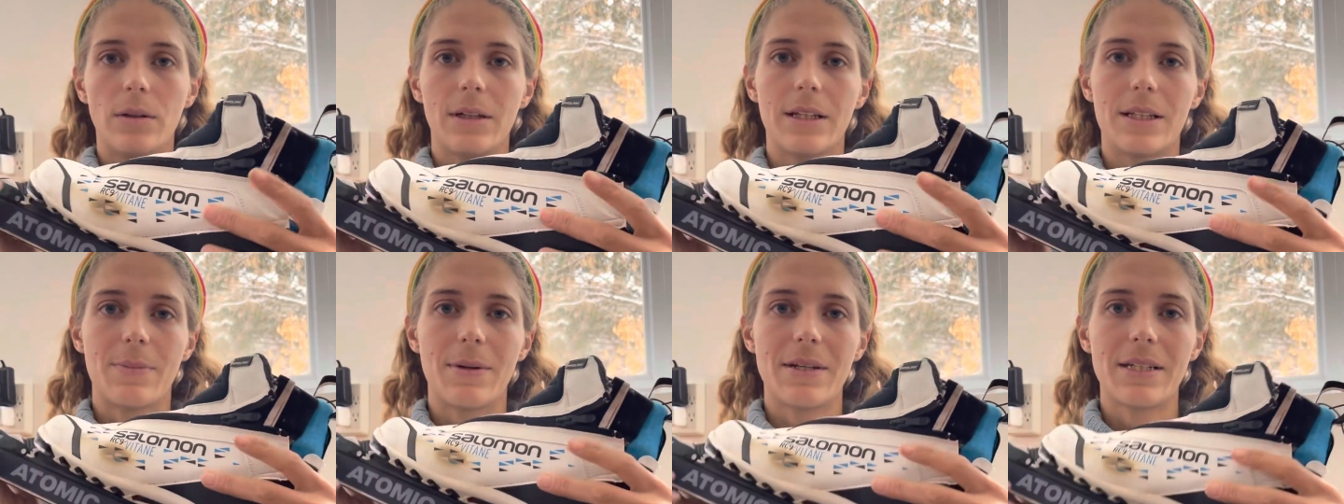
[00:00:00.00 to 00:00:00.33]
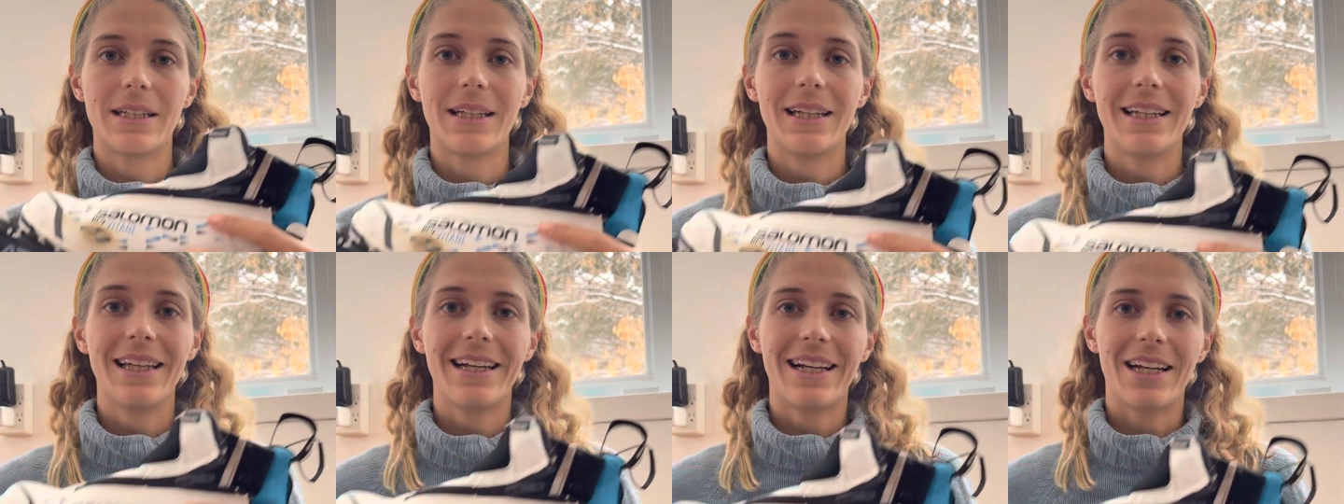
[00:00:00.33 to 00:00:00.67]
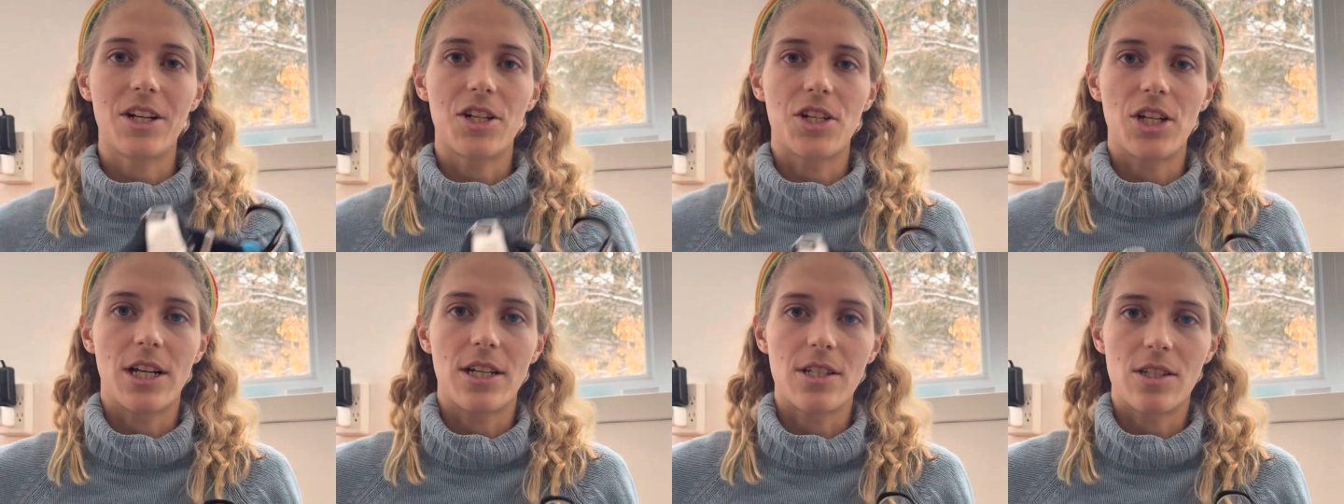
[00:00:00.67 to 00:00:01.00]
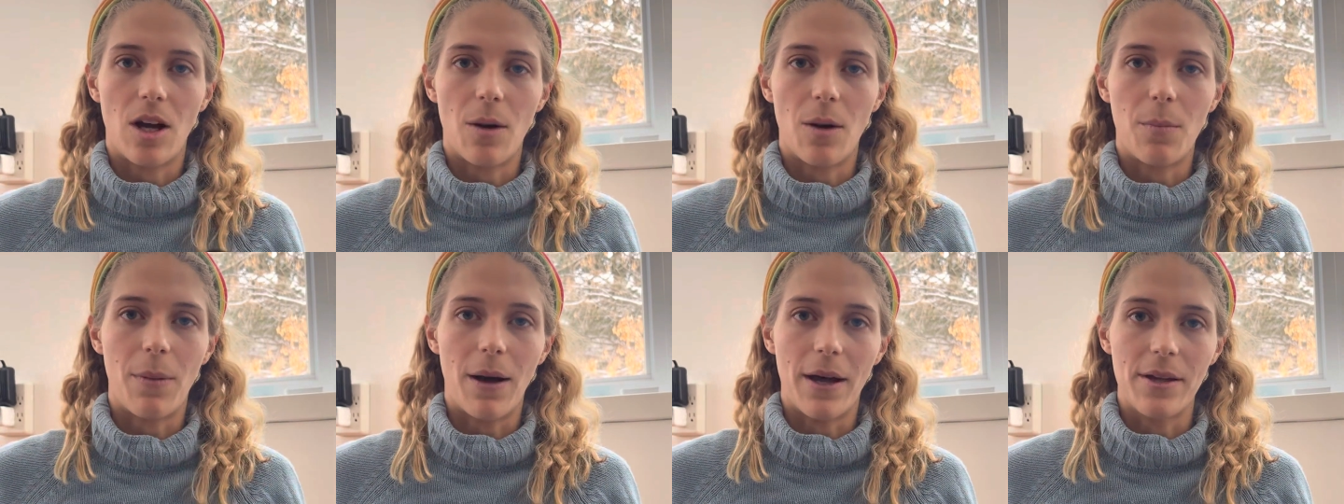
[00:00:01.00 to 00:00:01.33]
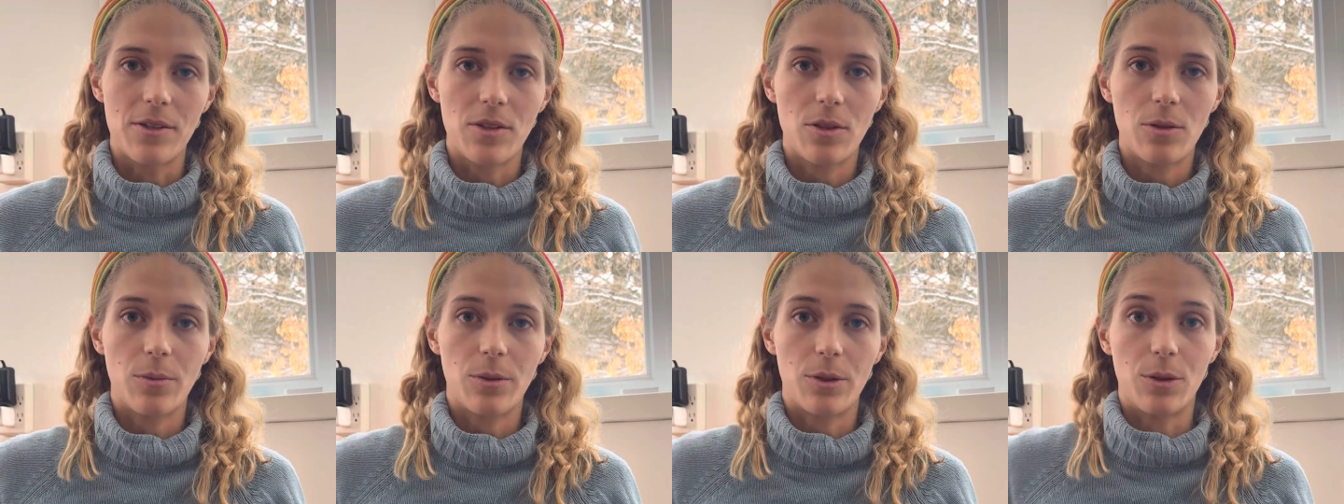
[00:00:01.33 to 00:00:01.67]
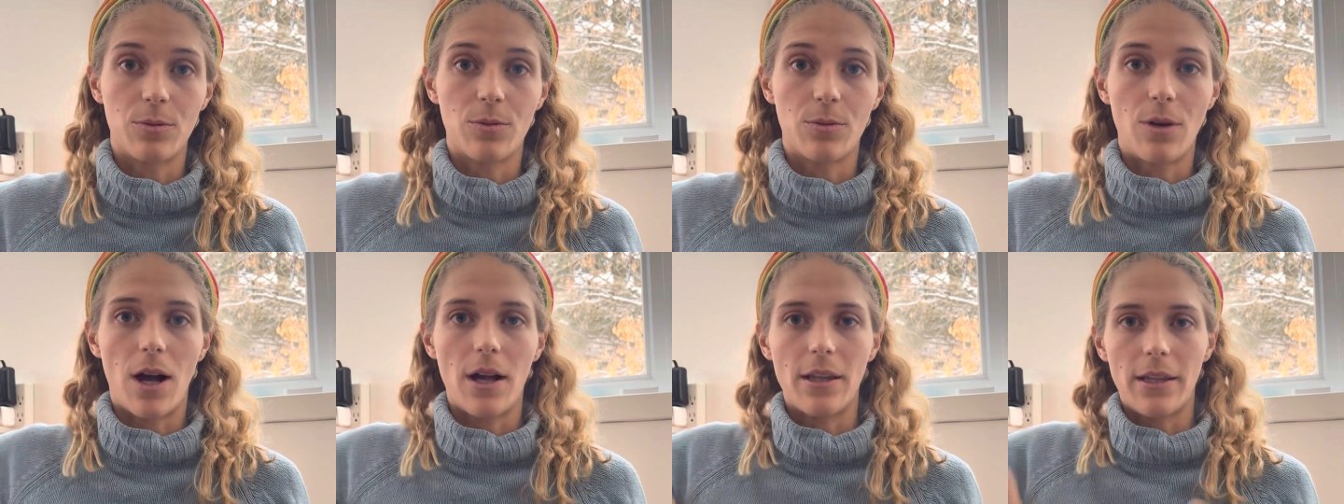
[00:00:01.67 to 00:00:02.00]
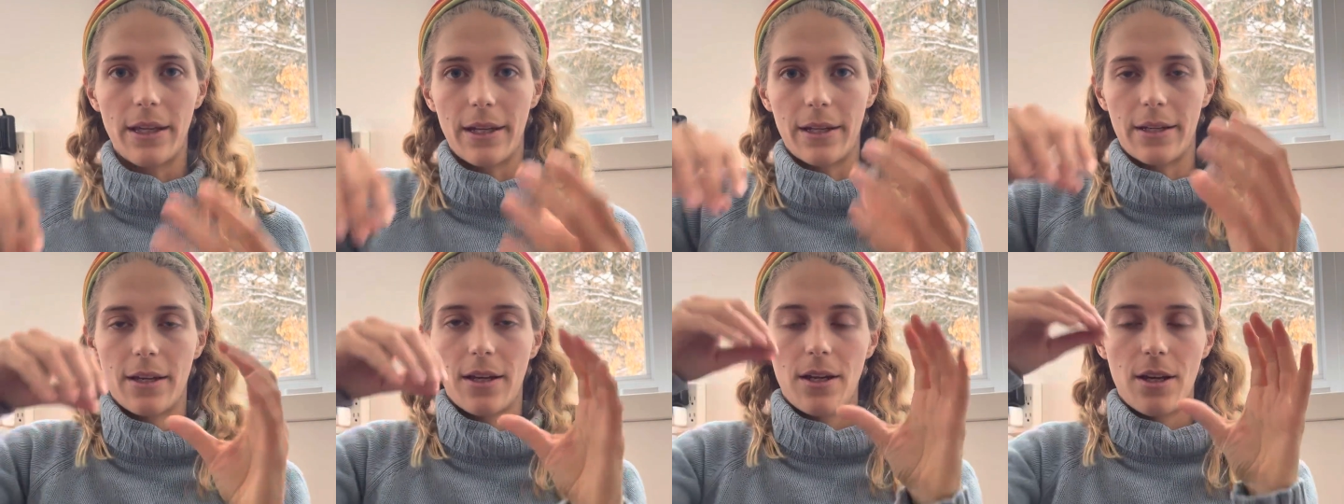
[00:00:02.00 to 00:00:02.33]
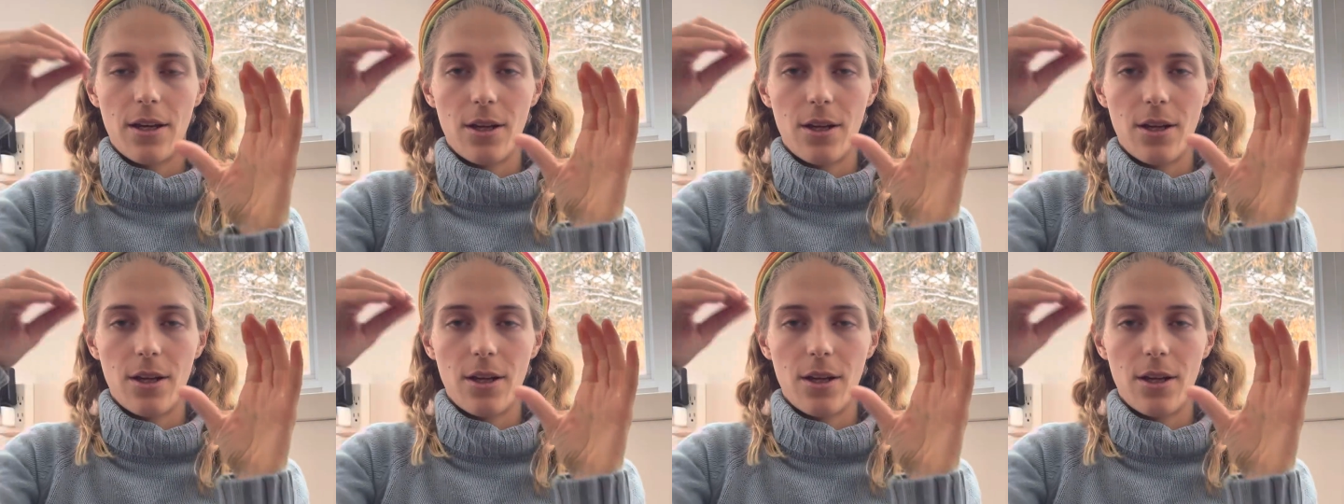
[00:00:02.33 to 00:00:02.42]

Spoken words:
It's basically like a jigsaw puzzle where you've got like,